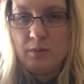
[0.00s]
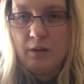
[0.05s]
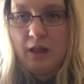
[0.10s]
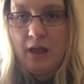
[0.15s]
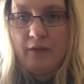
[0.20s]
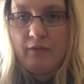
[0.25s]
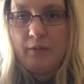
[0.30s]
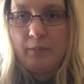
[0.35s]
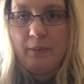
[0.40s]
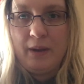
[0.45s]
we'll
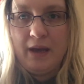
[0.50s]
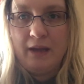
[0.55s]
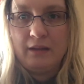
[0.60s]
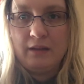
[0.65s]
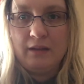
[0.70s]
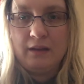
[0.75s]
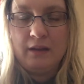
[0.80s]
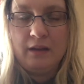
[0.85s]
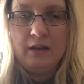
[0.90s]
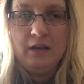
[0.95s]
have a bed
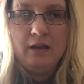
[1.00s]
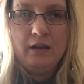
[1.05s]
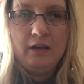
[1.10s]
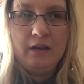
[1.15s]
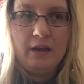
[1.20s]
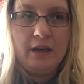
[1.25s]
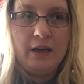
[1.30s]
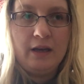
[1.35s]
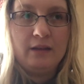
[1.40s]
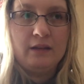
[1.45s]

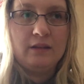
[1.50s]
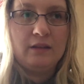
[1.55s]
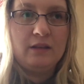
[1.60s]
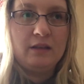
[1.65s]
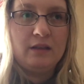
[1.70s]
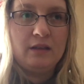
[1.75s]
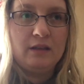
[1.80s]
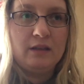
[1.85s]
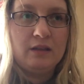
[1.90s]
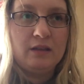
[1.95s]
and
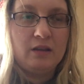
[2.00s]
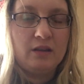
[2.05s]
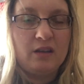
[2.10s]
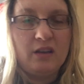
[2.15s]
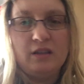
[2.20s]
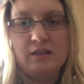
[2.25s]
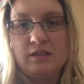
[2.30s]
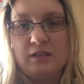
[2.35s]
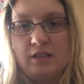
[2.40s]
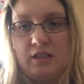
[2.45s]
uh, the
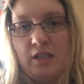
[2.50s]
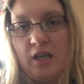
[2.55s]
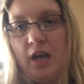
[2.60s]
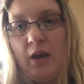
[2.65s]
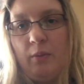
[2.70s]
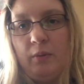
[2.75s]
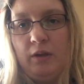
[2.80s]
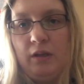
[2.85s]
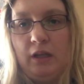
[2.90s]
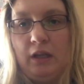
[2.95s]
girls can
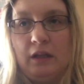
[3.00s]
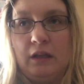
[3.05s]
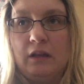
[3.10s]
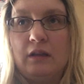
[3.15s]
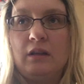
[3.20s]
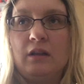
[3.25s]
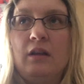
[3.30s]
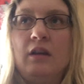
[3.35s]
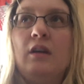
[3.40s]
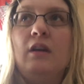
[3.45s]
share when
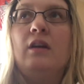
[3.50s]
needed.